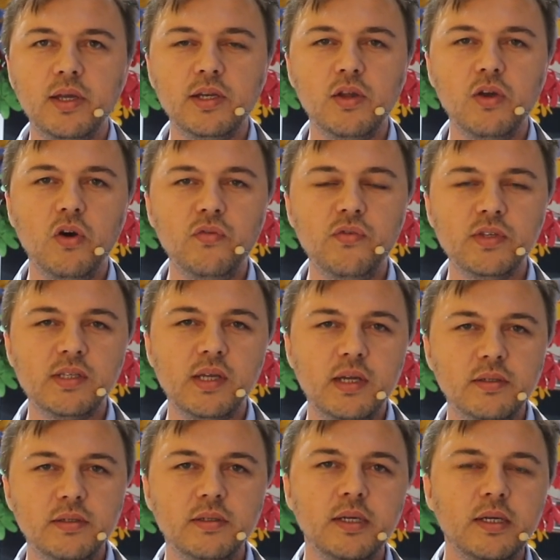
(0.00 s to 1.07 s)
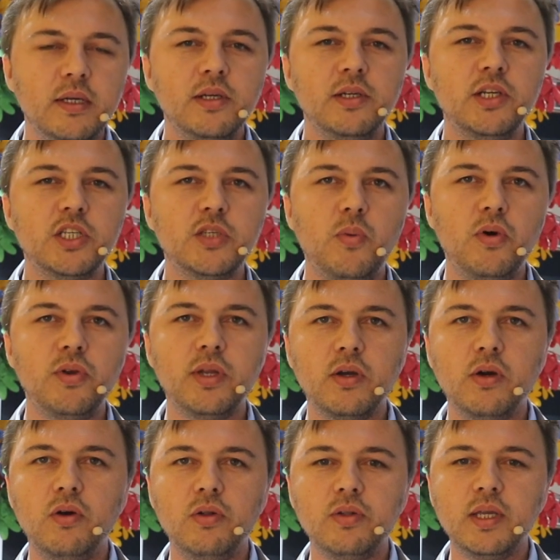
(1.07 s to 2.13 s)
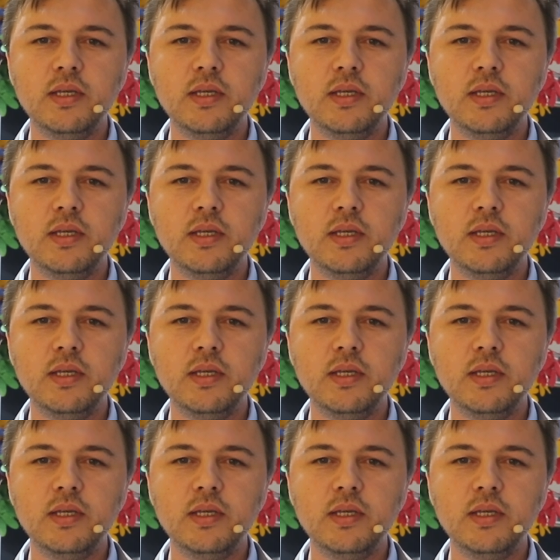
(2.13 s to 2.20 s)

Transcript: in the office and responding all